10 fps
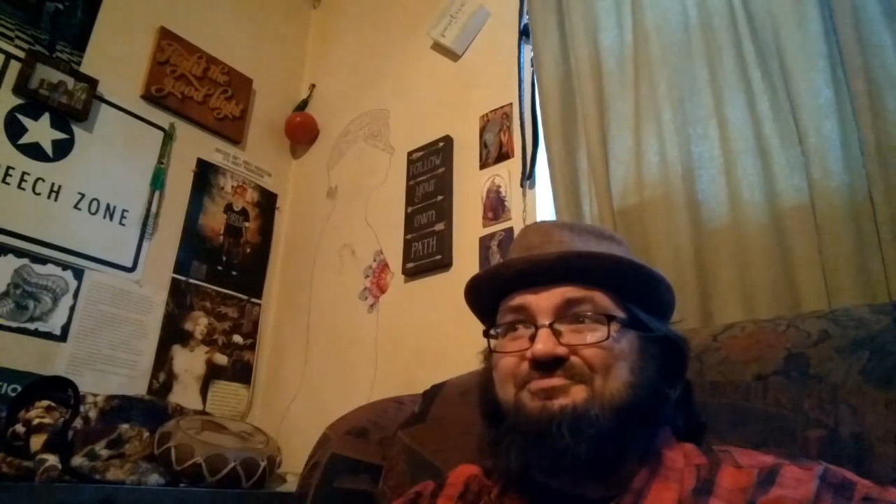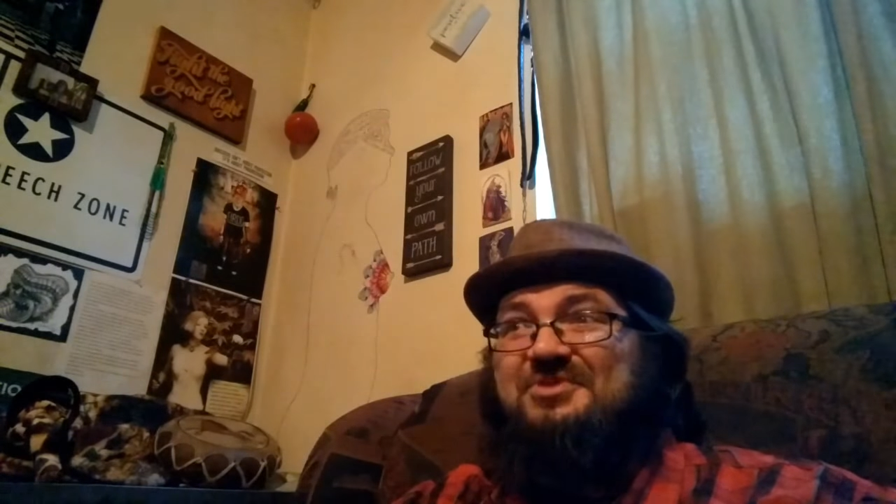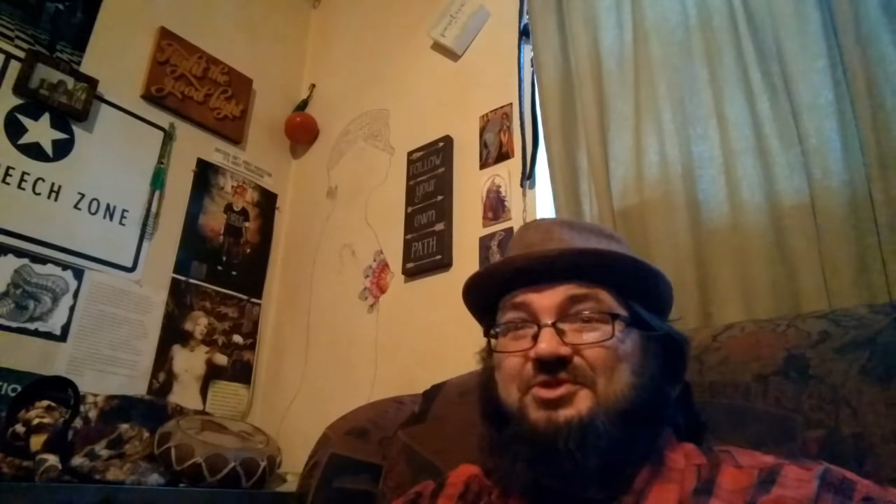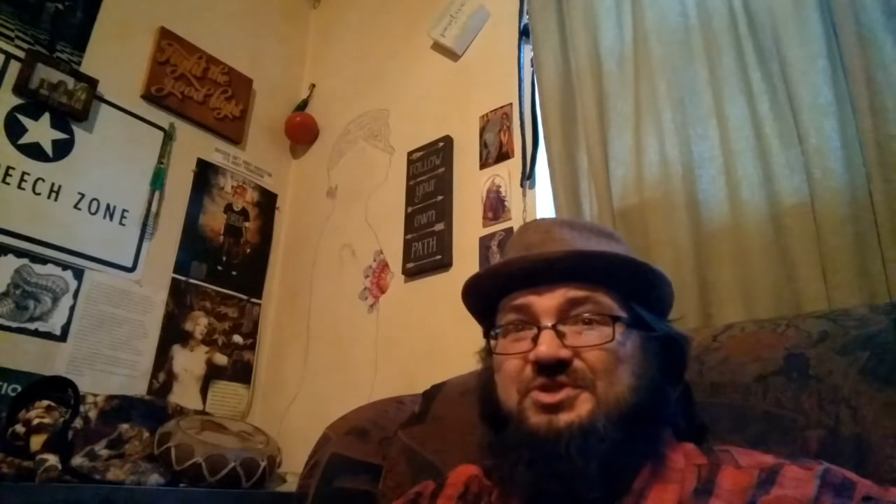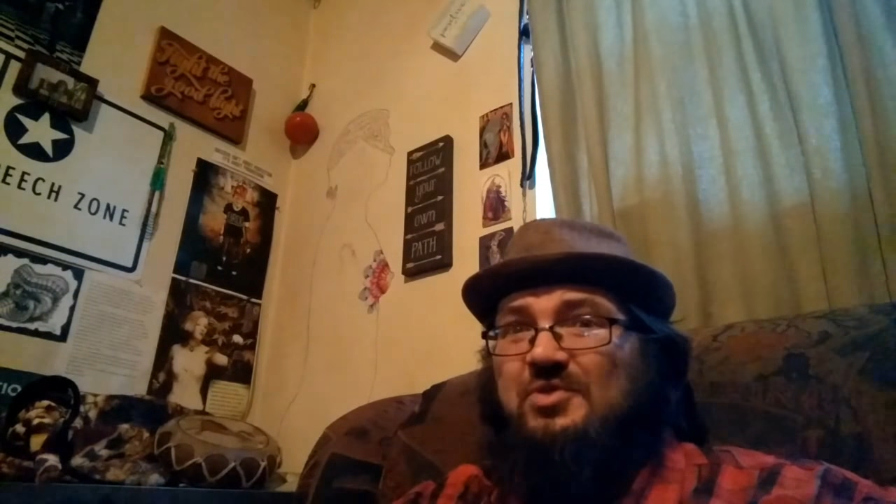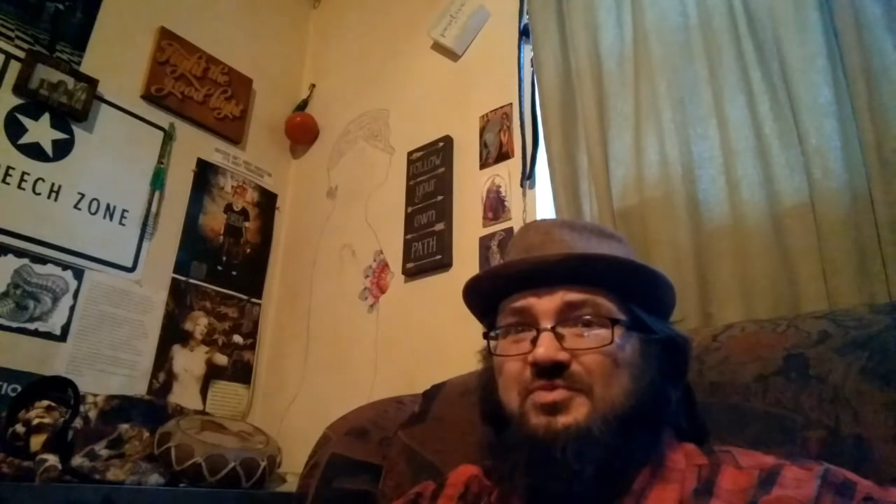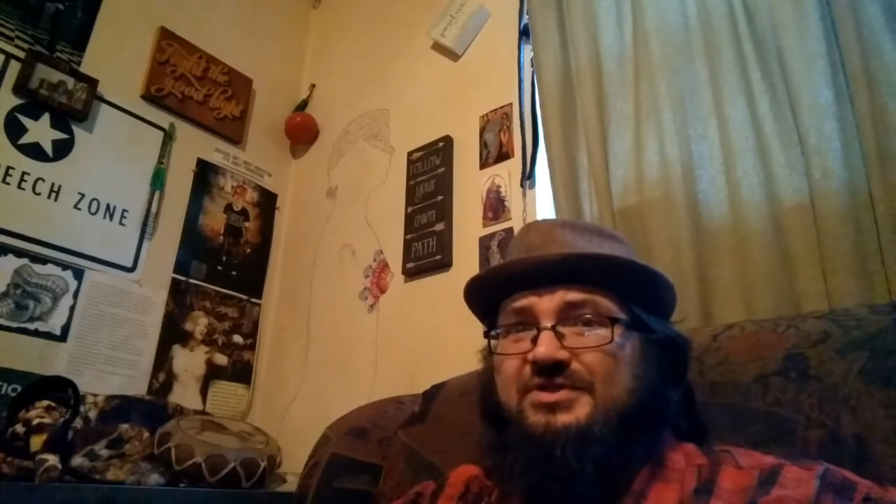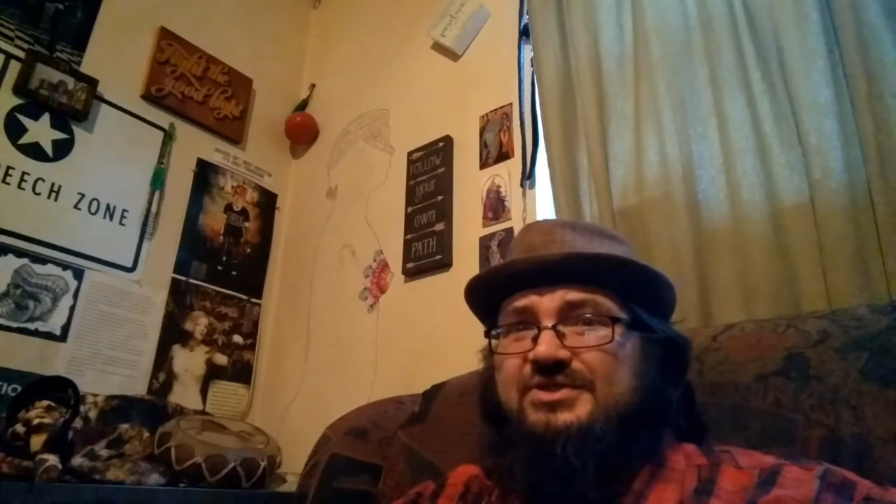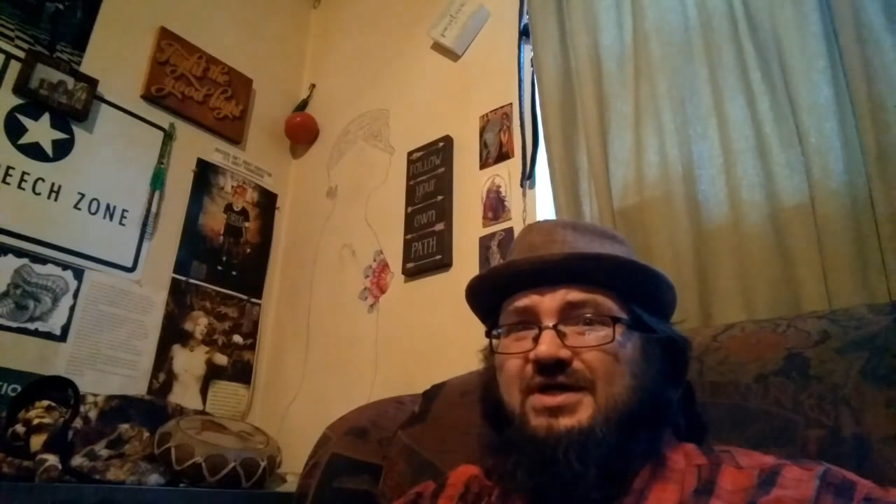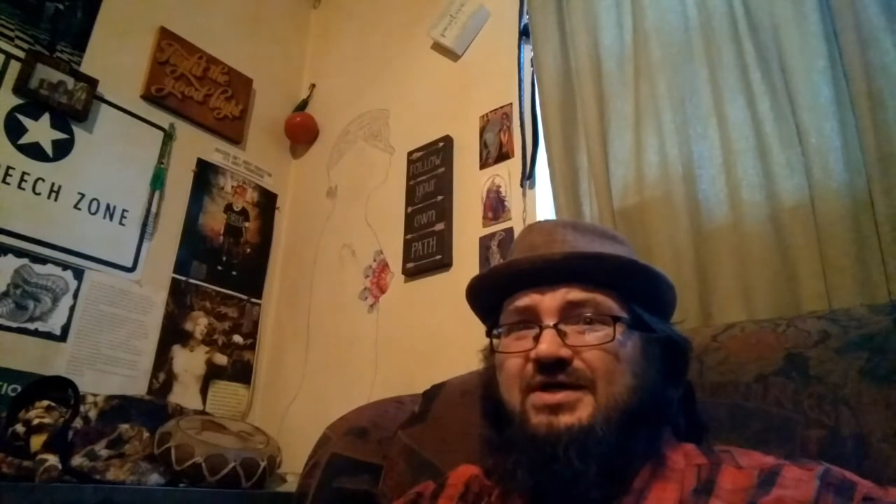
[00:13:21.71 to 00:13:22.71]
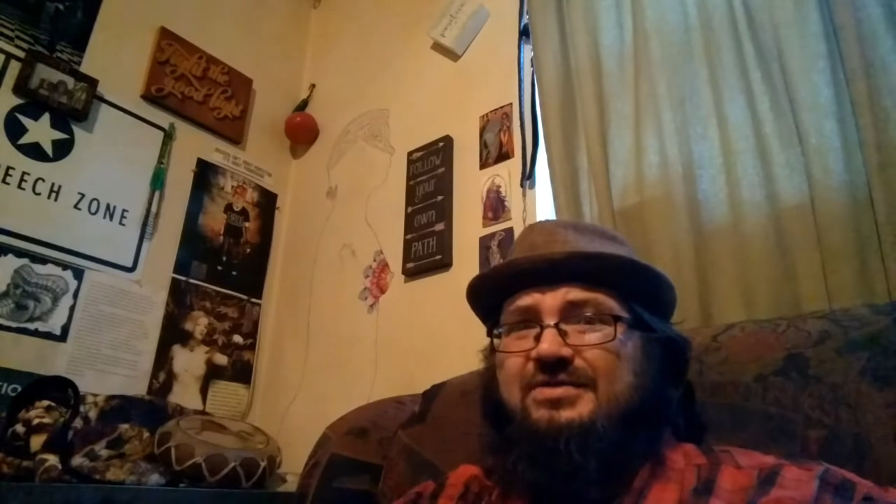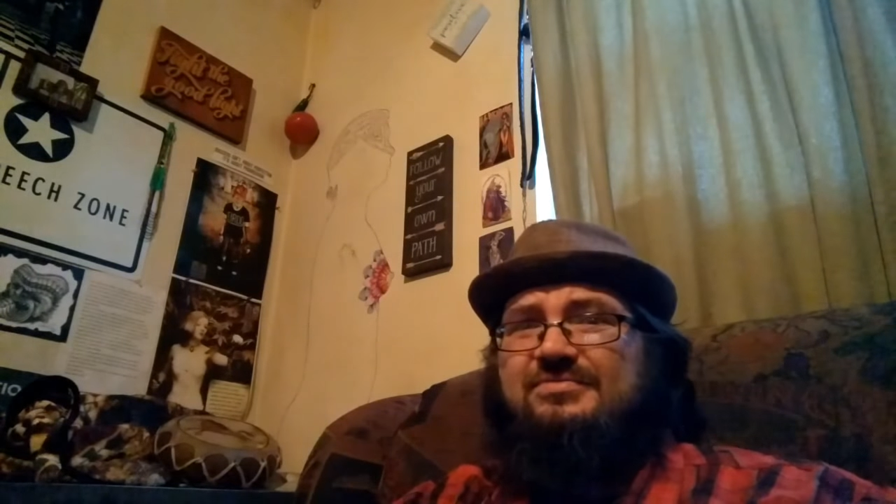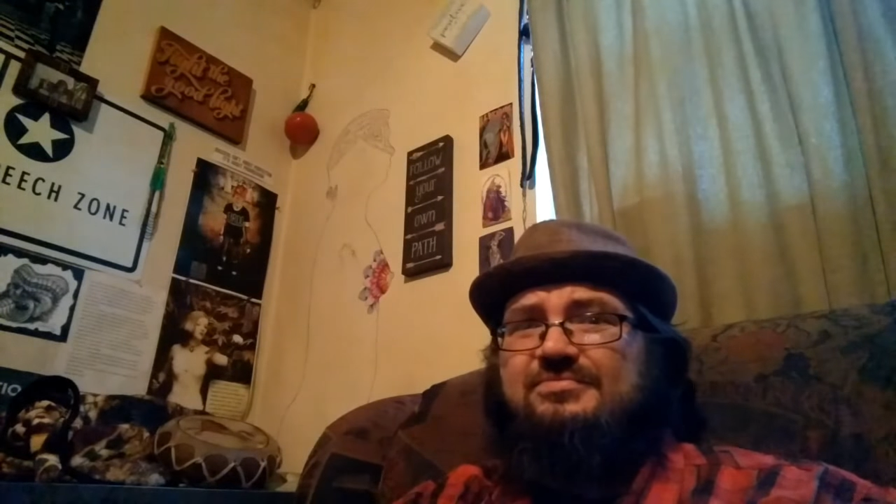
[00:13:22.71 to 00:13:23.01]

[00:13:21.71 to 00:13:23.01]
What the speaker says: You just don't want to try.